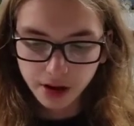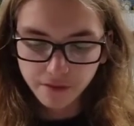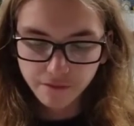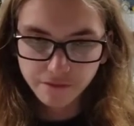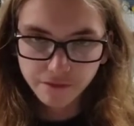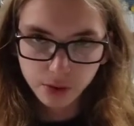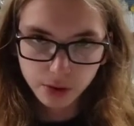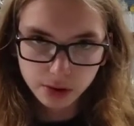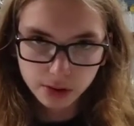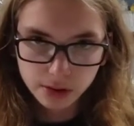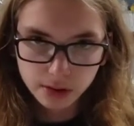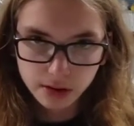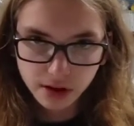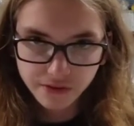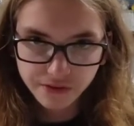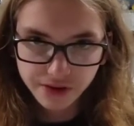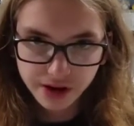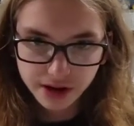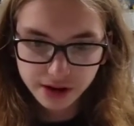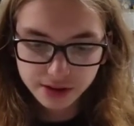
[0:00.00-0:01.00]
Force
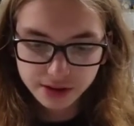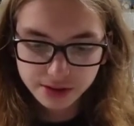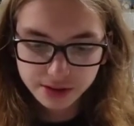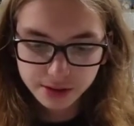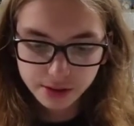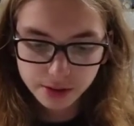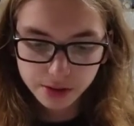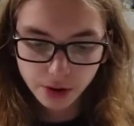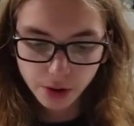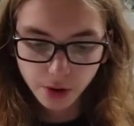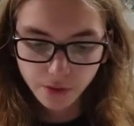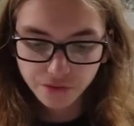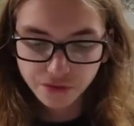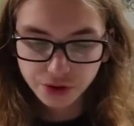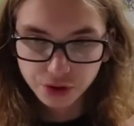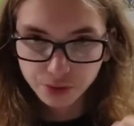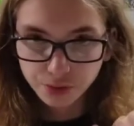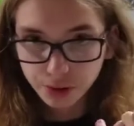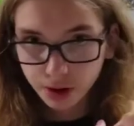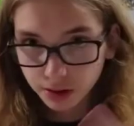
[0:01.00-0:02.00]
effect. So if
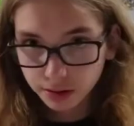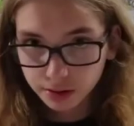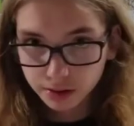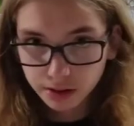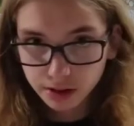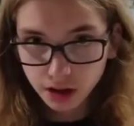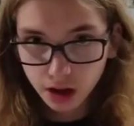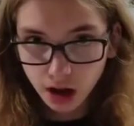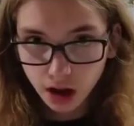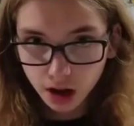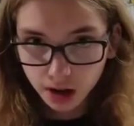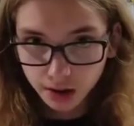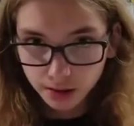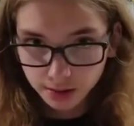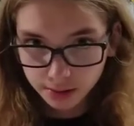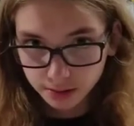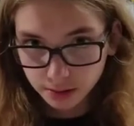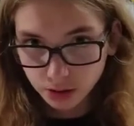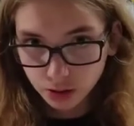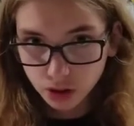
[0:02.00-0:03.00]
you press the
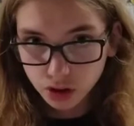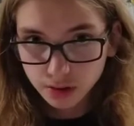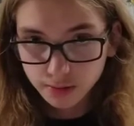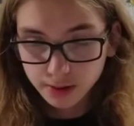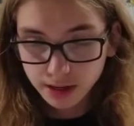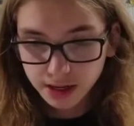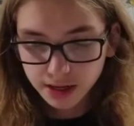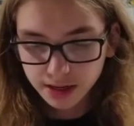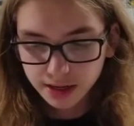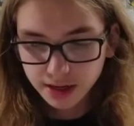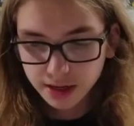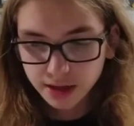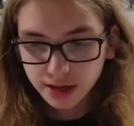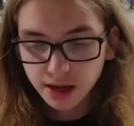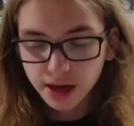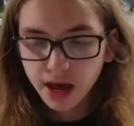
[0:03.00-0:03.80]
auxiliary button